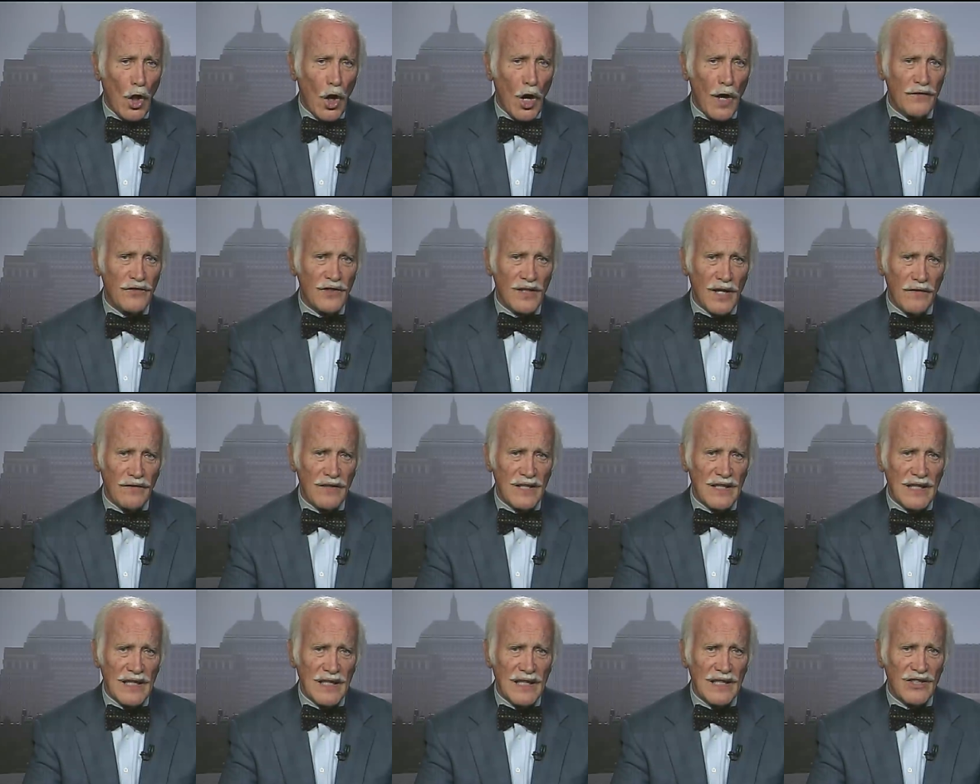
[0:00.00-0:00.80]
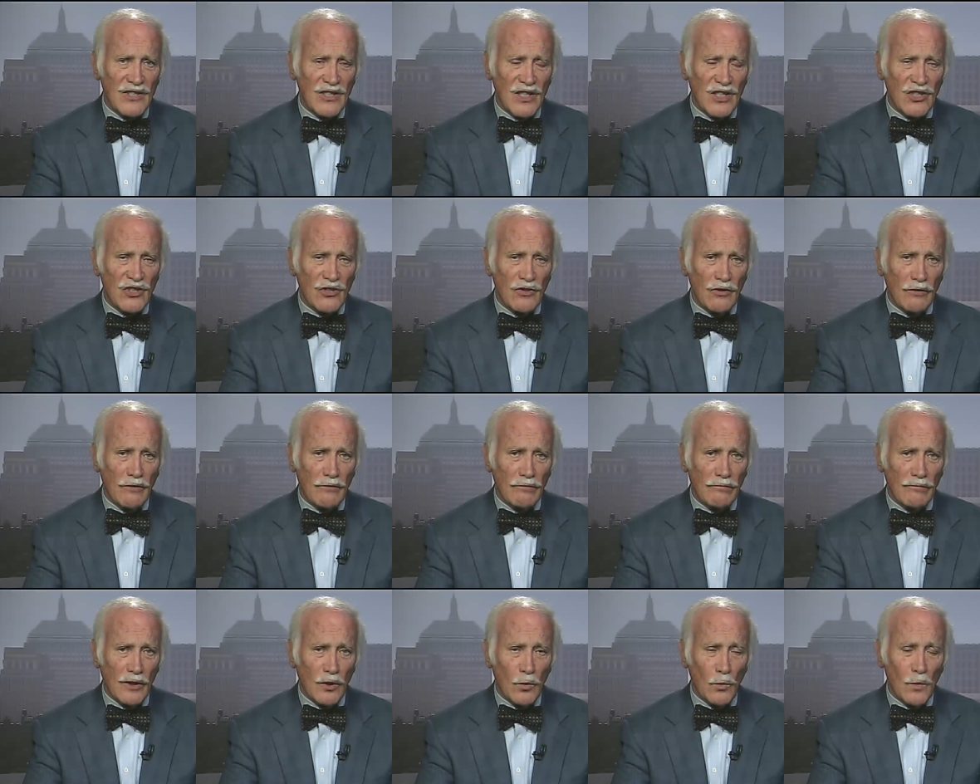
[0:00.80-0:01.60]
of seventeen
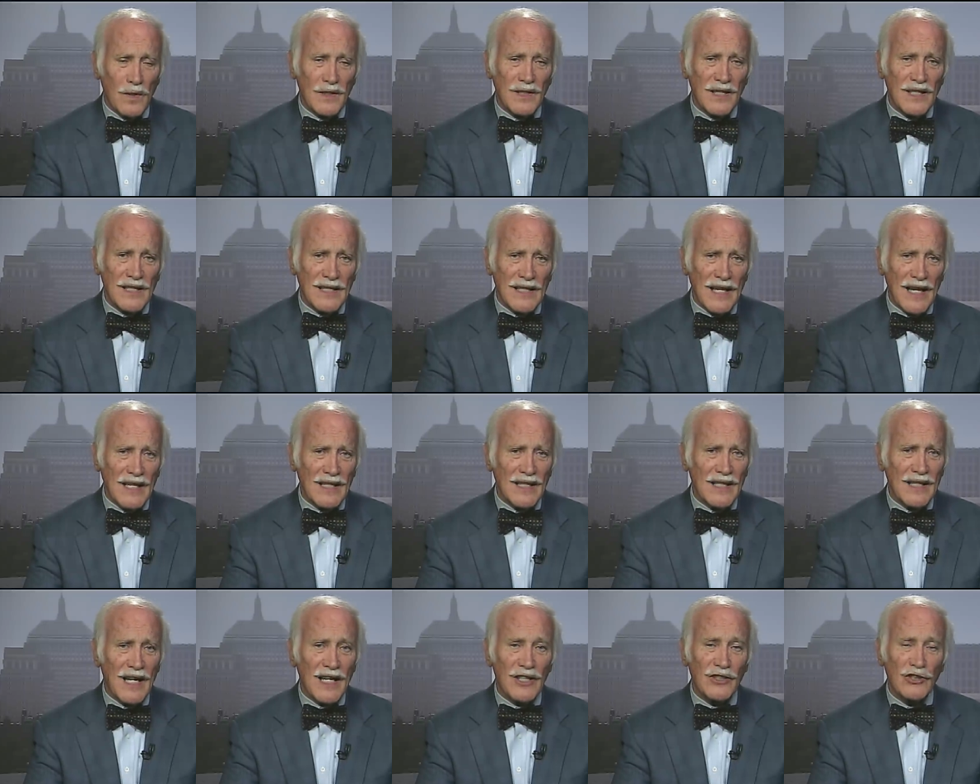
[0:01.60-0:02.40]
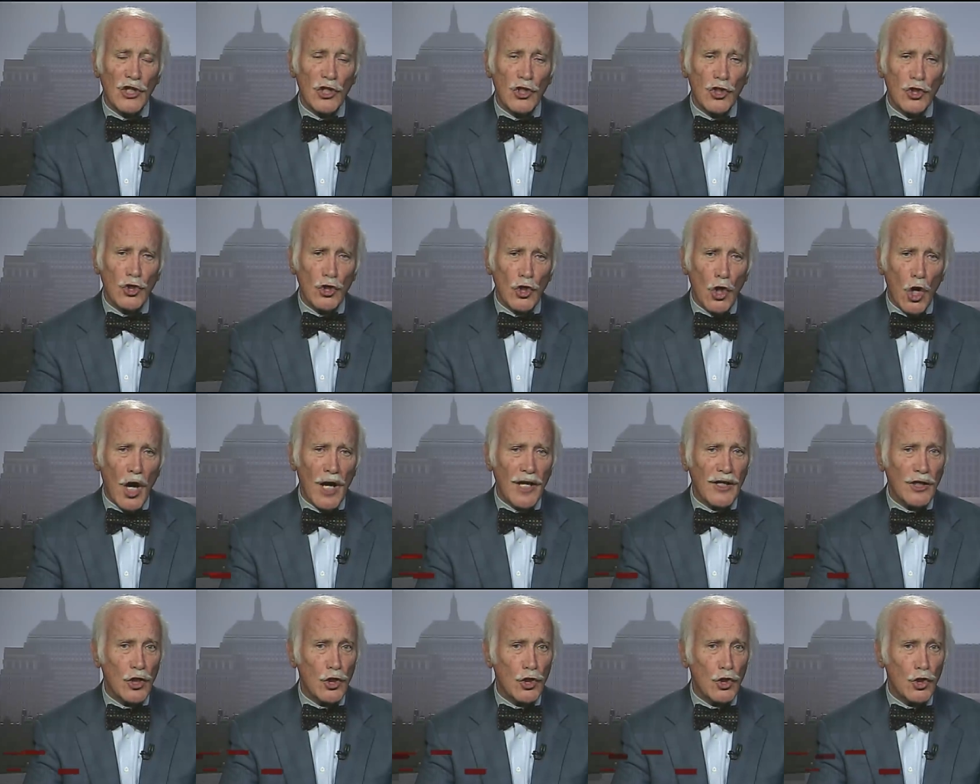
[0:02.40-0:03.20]
sixty-three was intended as a
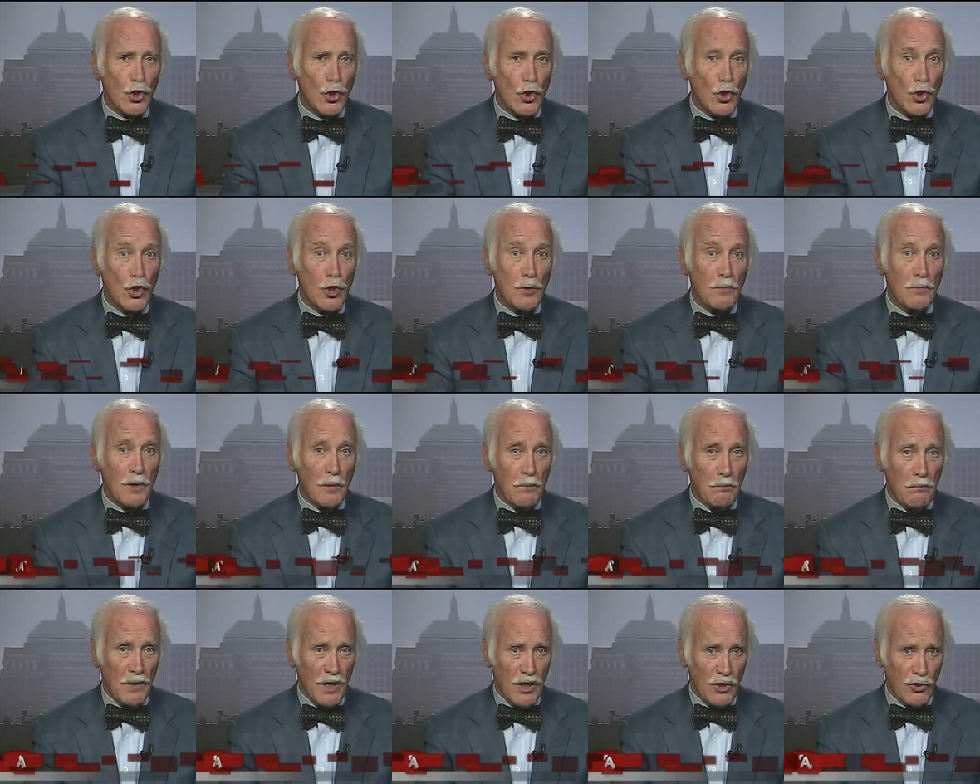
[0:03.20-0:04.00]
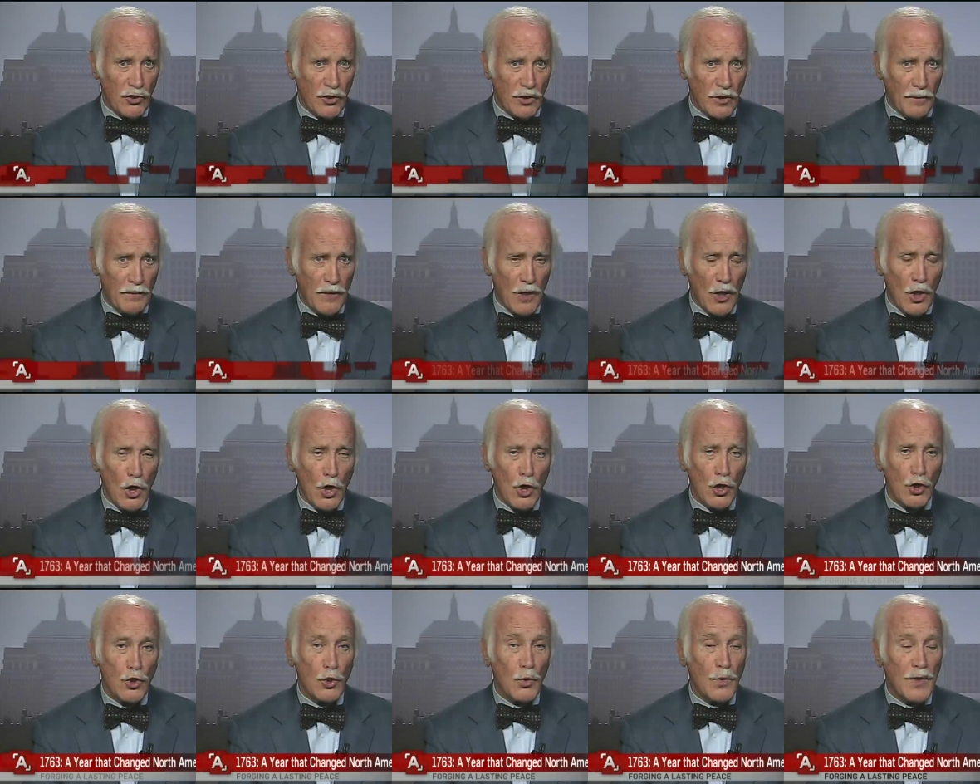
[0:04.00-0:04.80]
short-term measure
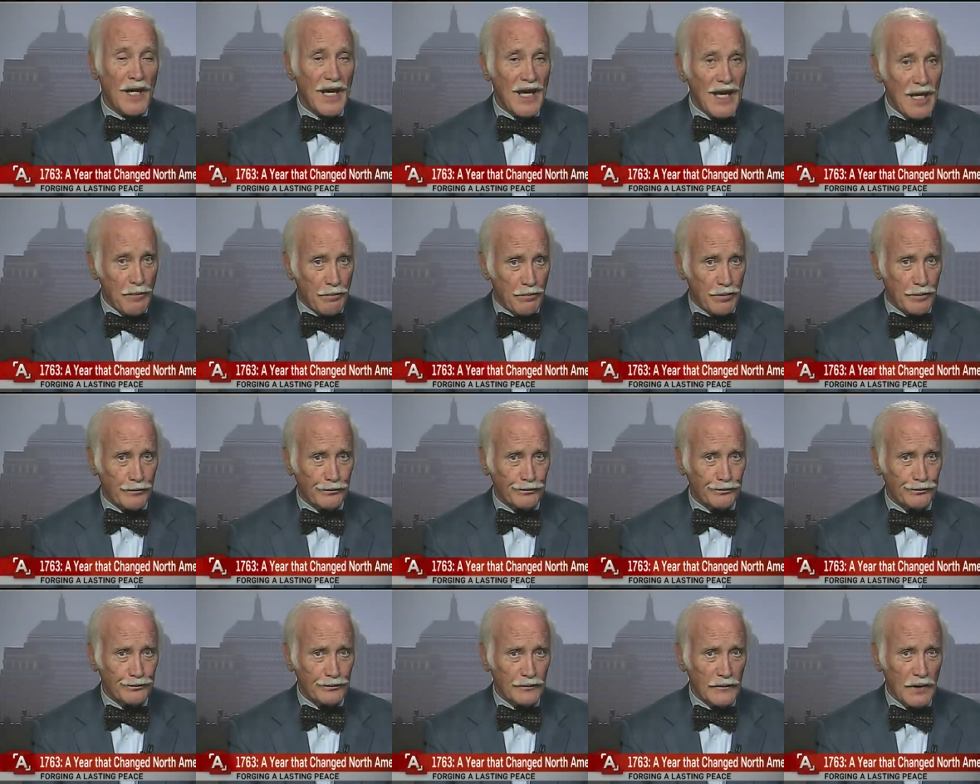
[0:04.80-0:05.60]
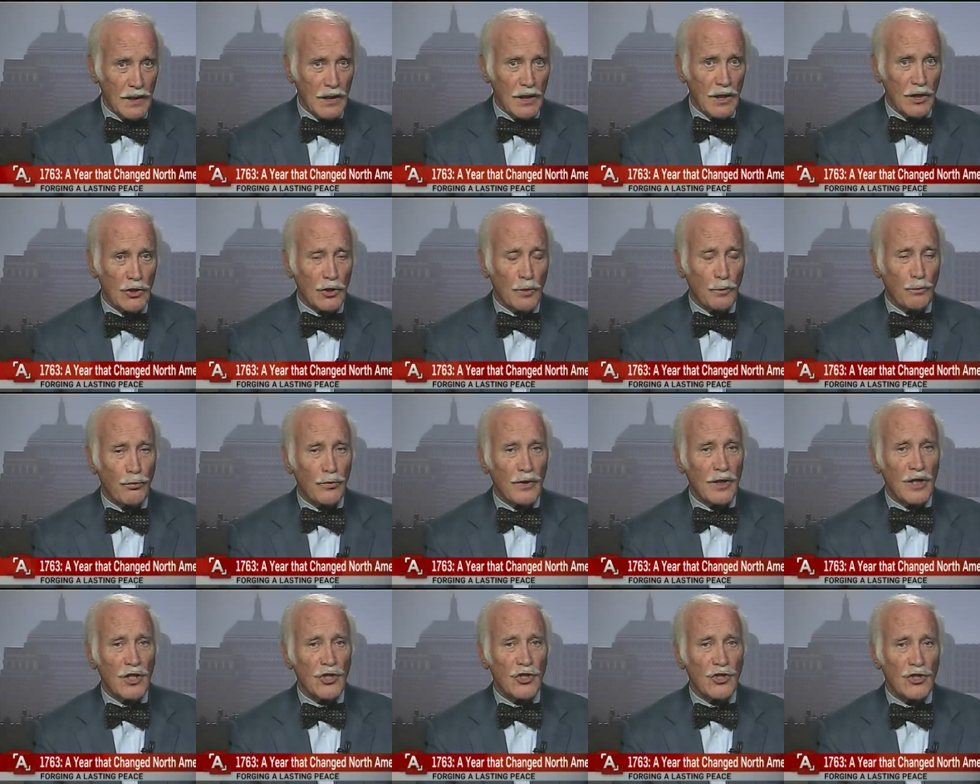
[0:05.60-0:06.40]
to keep the
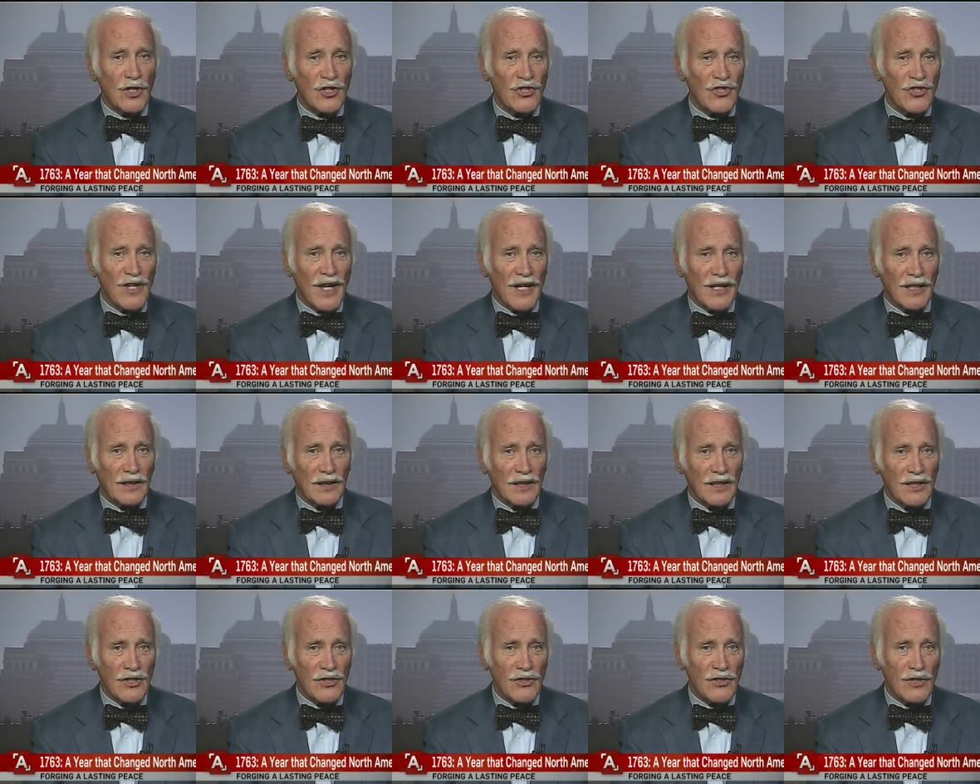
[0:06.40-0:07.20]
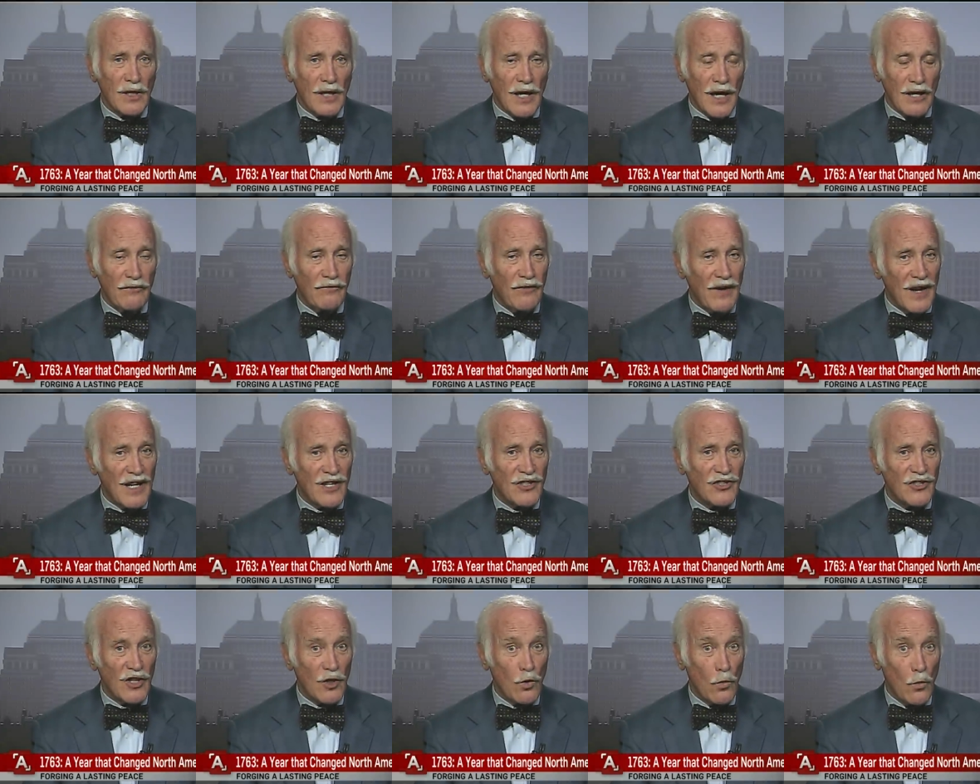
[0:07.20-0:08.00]
British settlers
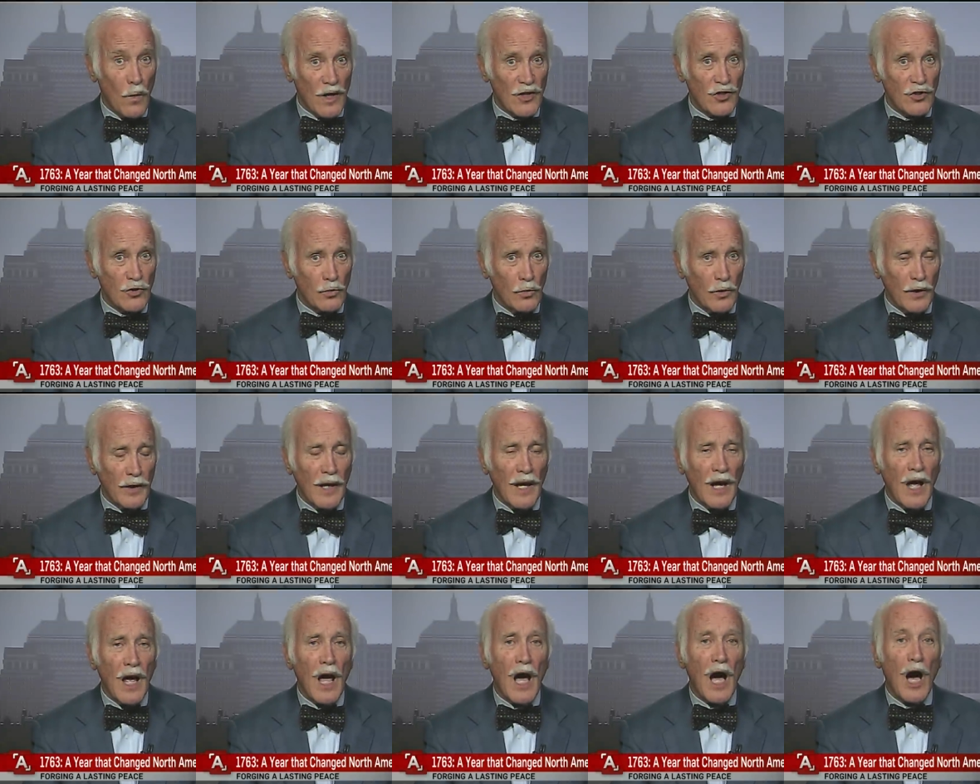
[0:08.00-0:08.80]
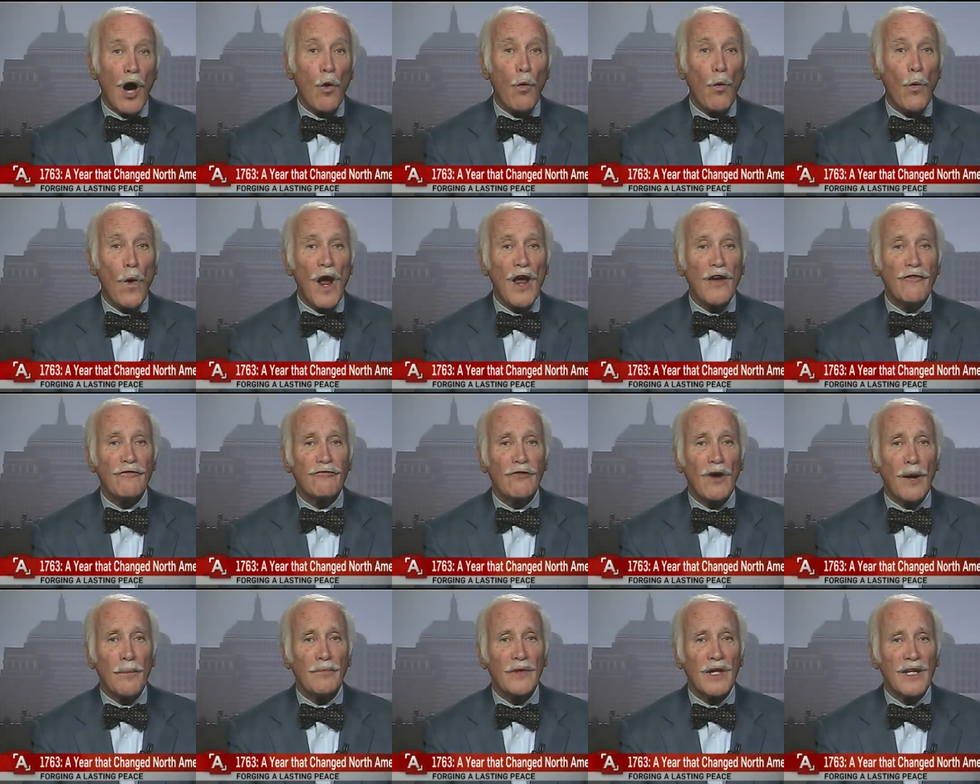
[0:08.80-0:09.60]
advancing westward away
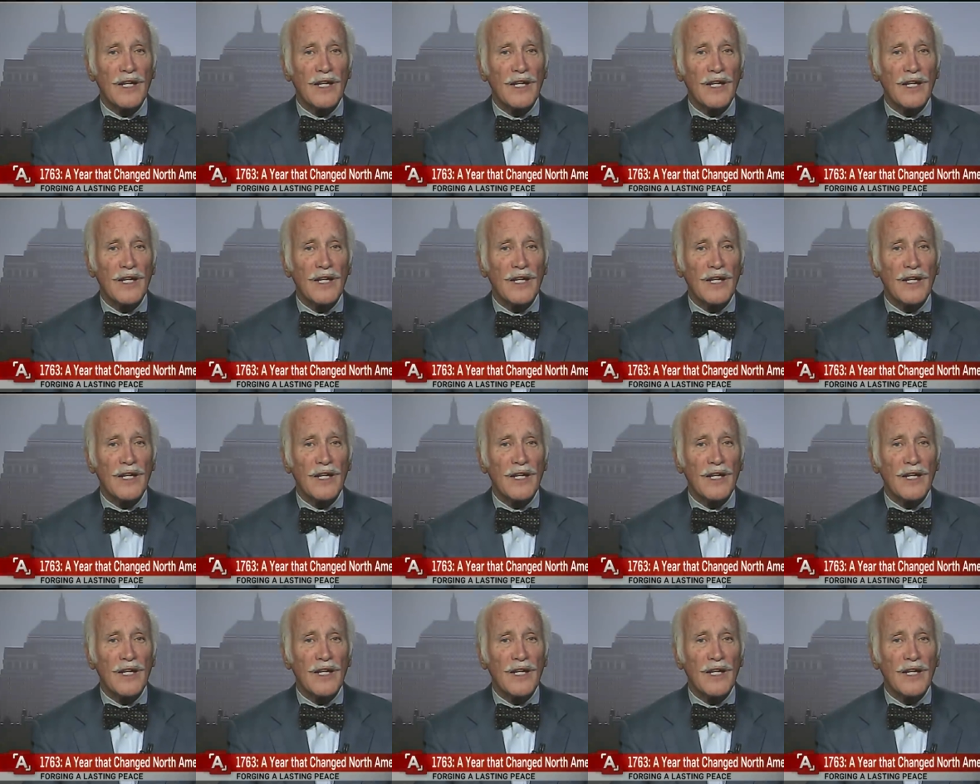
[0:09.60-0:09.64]
from